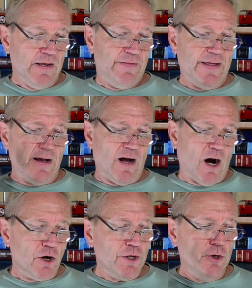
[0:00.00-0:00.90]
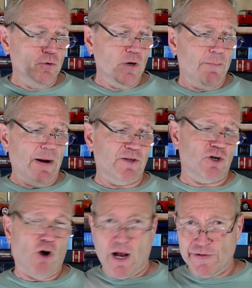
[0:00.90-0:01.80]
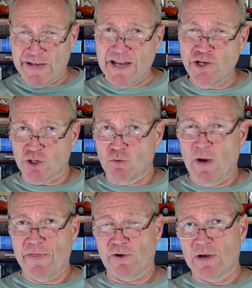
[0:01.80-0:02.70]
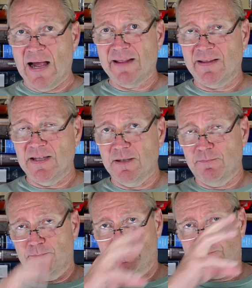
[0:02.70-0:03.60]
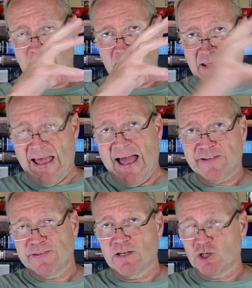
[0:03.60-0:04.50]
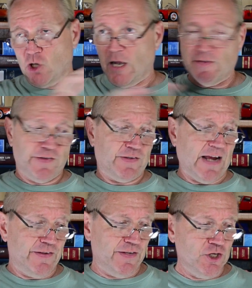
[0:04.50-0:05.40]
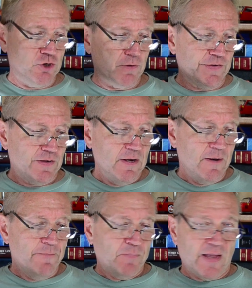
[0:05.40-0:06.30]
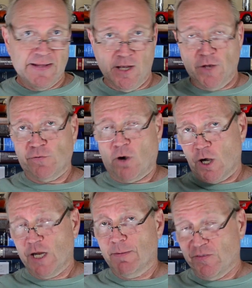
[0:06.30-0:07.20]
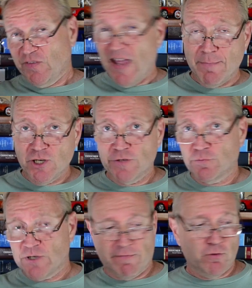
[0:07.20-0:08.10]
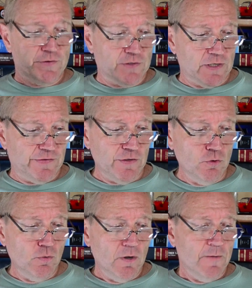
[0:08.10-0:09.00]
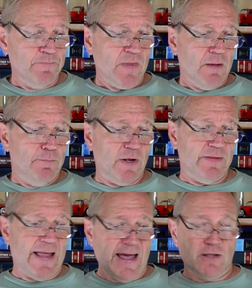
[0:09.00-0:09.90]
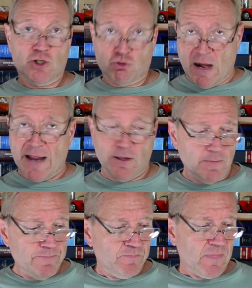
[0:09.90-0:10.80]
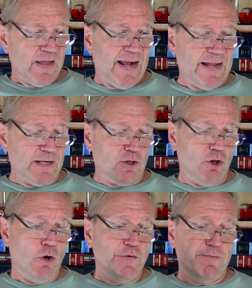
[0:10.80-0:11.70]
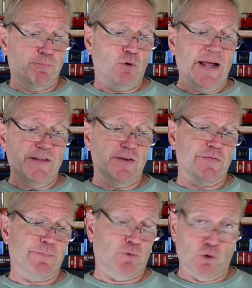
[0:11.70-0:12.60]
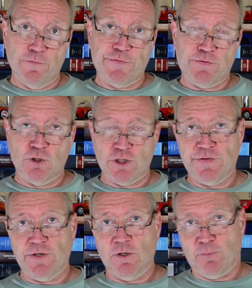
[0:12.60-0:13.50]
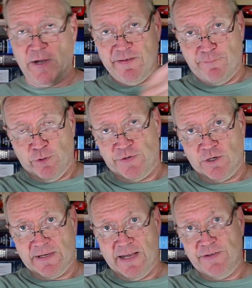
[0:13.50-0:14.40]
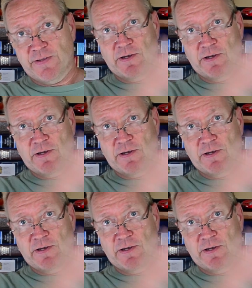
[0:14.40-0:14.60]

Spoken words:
They argued about the causation, whether or not the accident caused this guy's injuries, and they also argued about damages, which everyone's going to do, but they held a trial. At the close of plaintiff's proofs, which is, the plaintiff puts in their case and the